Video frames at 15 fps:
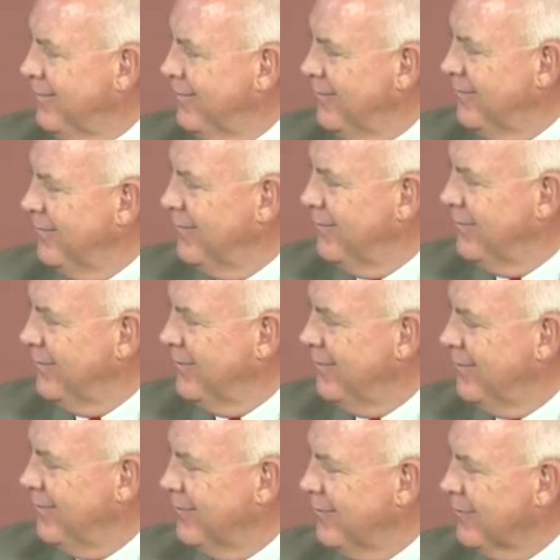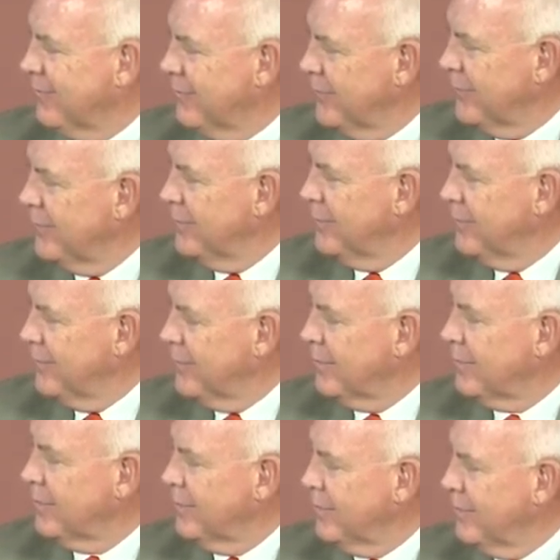
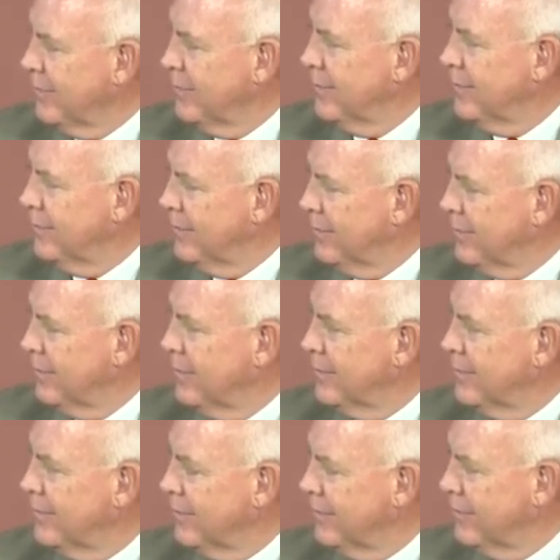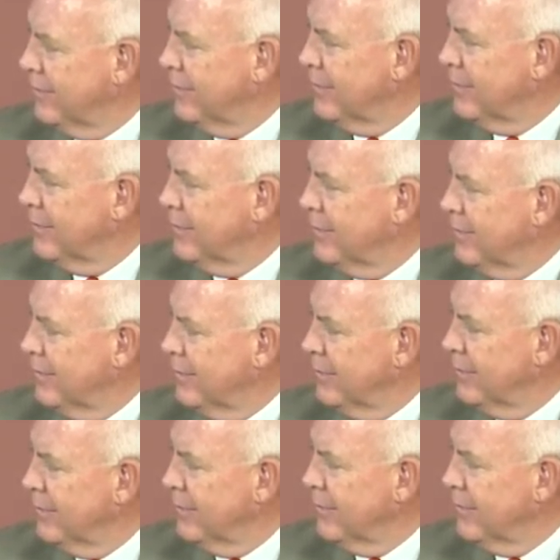
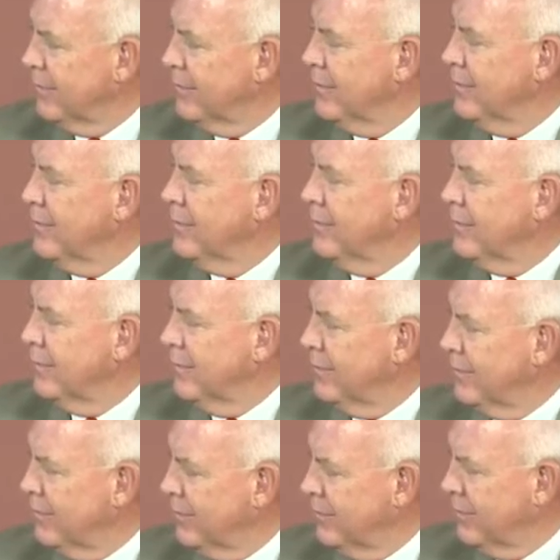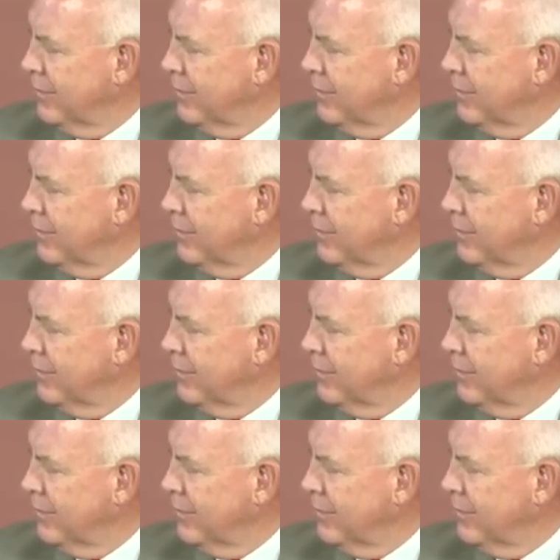[no speech]